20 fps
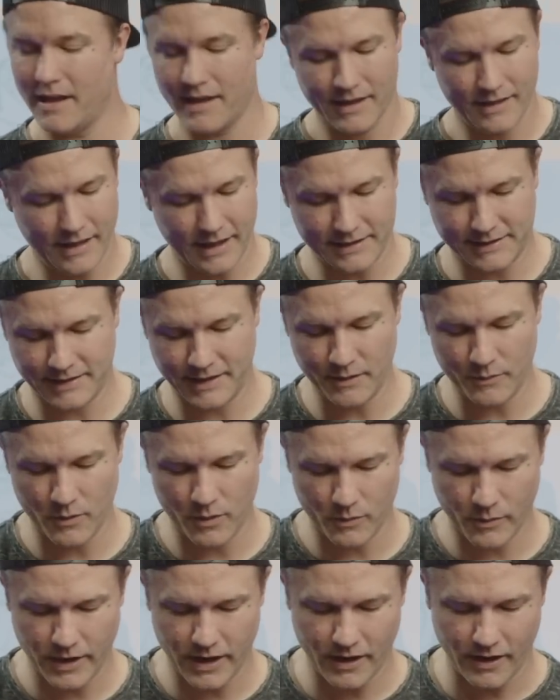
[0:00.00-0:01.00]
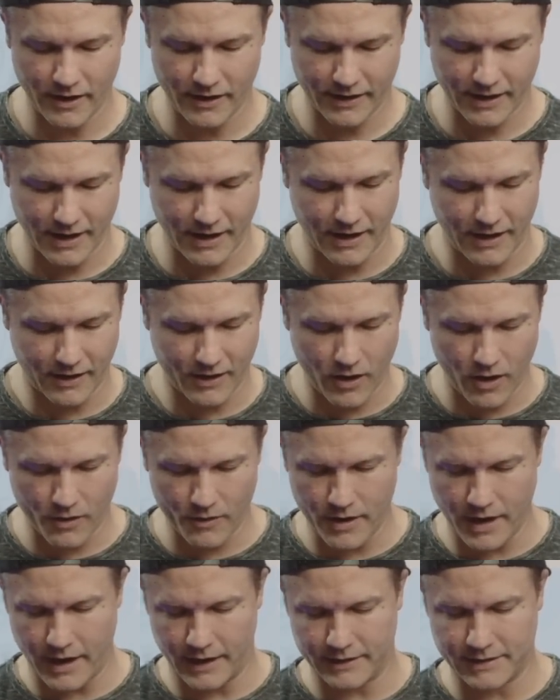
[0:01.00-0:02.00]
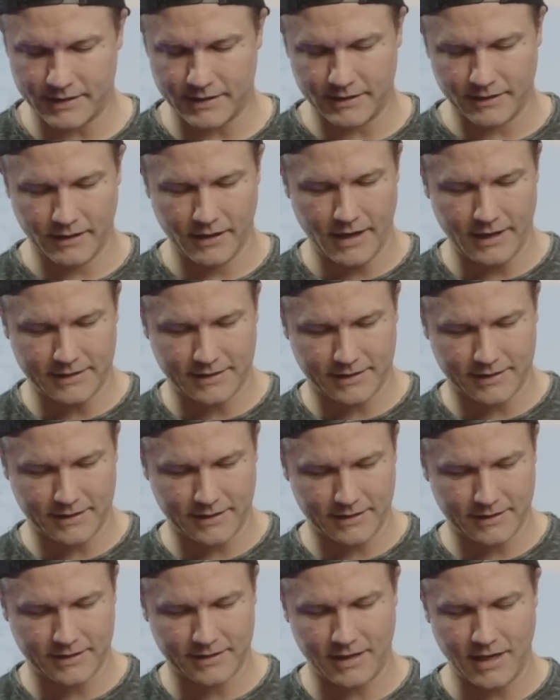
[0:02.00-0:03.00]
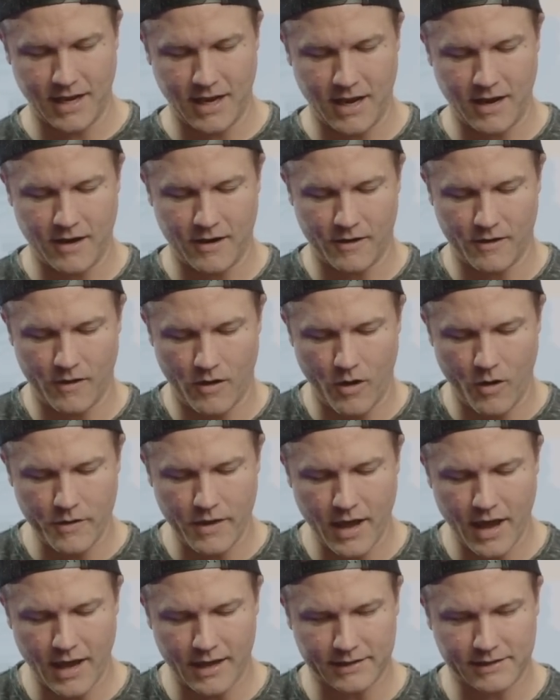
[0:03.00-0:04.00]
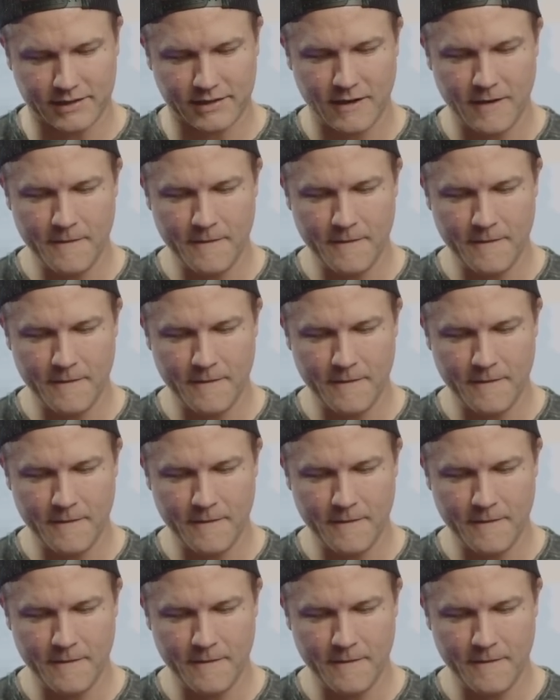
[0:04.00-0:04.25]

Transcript: Let's see where we are getting. All right, let's see here. Oh, yes.